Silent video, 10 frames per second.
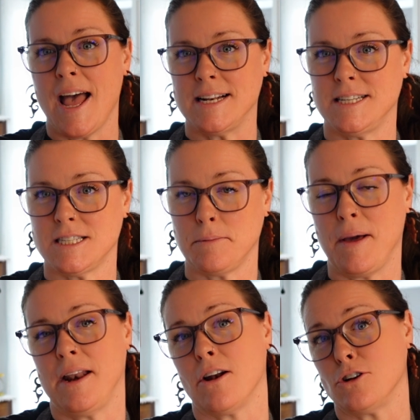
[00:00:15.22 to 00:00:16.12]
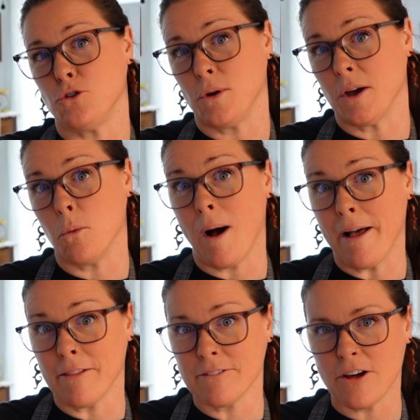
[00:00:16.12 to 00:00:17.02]
anticipated on doing a
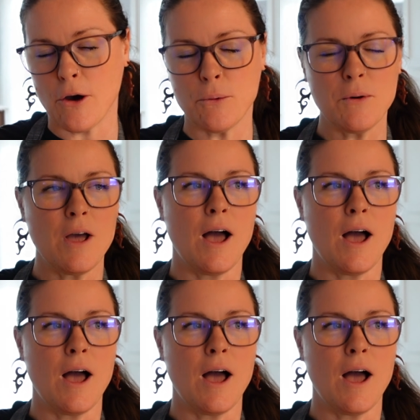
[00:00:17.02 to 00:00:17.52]
while ago.